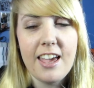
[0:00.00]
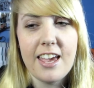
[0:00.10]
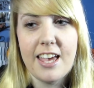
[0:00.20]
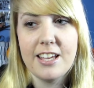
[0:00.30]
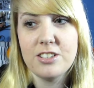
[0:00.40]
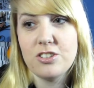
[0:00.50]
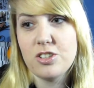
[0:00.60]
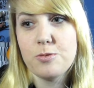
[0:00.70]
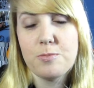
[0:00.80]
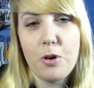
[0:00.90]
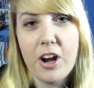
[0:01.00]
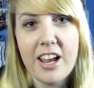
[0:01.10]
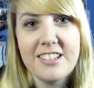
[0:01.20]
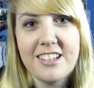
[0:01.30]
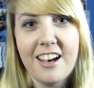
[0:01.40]
and she was
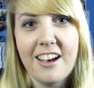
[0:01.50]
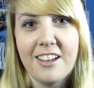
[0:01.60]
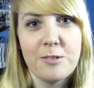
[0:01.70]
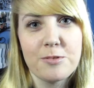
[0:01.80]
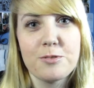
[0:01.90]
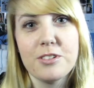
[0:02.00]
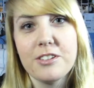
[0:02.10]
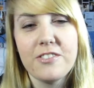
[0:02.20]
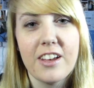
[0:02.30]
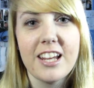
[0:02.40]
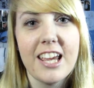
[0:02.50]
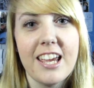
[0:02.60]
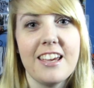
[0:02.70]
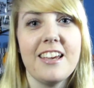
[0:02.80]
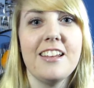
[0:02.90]
Miranda, and it was really
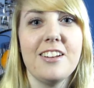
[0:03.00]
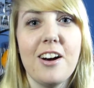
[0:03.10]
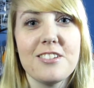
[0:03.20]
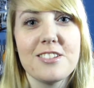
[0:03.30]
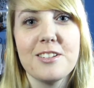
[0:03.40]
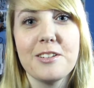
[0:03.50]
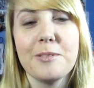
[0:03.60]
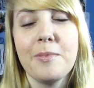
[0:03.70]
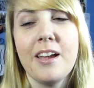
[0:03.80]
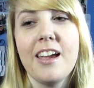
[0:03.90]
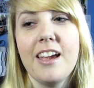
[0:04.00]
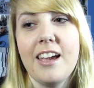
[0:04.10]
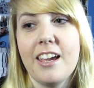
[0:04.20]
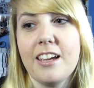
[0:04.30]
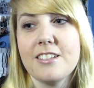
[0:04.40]
funny and awesome,
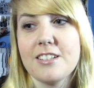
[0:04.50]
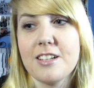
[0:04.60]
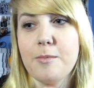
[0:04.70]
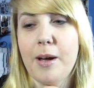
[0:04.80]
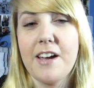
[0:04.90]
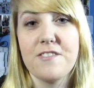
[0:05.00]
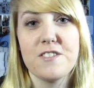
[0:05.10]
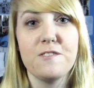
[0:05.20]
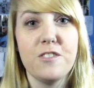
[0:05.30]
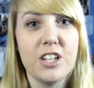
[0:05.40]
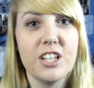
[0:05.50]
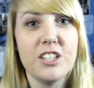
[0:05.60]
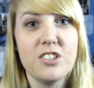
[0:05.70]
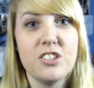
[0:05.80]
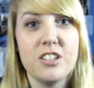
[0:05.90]
and I have some
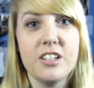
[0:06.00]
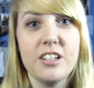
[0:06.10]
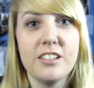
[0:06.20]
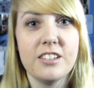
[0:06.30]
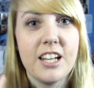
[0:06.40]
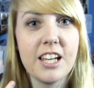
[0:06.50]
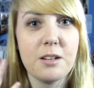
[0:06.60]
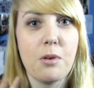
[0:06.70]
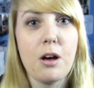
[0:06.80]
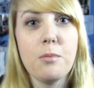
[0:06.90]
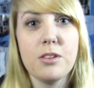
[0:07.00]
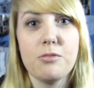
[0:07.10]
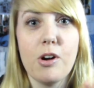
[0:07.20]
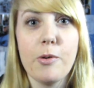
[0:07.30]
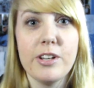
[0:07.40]
footage that I can probably
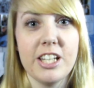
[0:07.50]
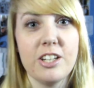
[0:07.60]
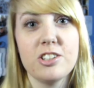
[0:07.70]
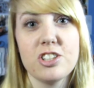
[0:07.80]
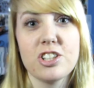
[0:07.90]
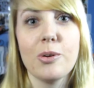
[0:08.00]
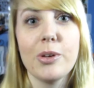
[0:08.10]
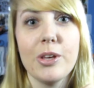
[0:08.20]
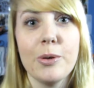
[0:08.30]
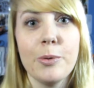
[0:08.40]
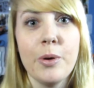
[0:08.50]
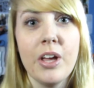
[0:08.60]
throw in here and show you.